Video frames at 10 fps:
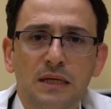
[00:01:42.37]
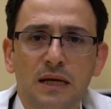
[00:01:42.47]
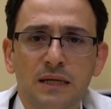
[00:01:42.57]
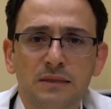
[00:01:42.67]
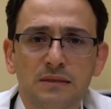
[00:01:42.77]

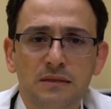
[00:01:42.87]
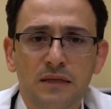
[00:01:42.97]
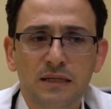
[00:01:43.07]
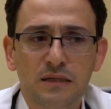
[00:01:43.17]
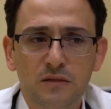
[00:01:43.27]
and
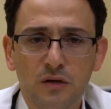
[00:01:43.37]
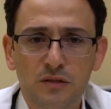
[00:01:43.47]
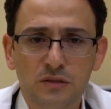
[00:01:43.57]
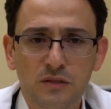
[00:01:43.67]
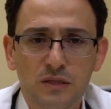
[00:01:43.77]
that can
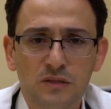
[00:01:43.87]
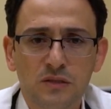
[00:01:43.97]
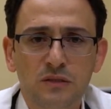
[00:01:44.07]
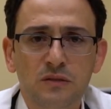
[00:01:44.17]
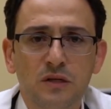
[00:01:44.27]
cause
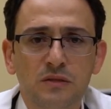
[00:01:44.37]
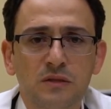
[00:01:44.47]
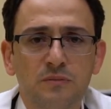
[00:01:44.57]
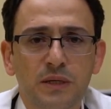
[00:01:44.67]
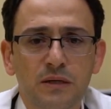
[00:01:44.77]
sudden
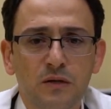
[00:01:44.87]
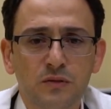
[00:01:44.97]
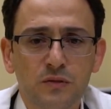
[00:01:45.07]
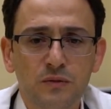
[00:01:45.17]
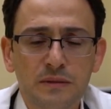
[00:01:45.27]
onset pain
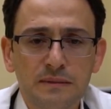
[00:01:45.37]
also.